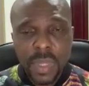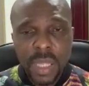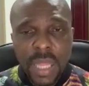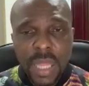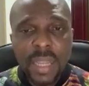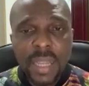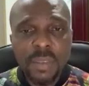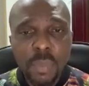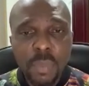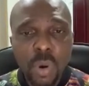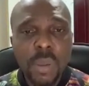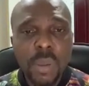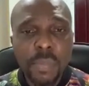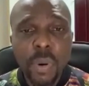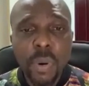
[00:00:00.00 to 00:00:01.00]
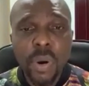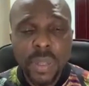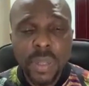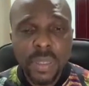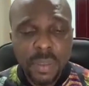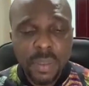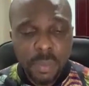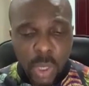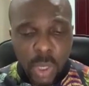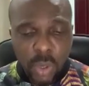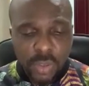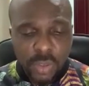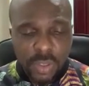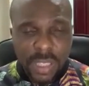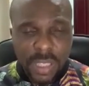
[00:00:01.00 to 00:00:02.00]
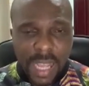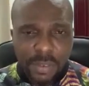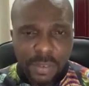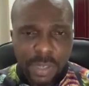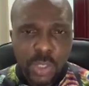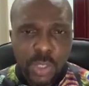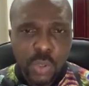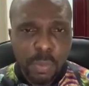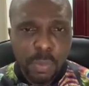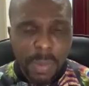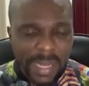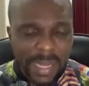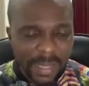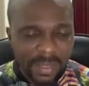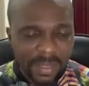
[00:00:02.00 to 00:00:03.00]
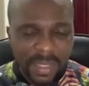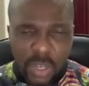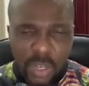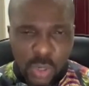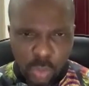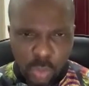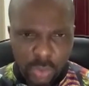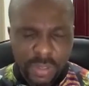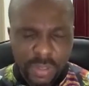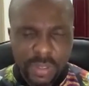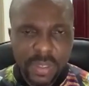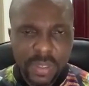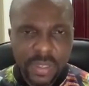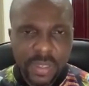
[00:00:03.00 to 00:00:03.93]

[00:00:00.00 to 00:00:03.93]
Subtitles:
That is more important because that renewed mind is the growth.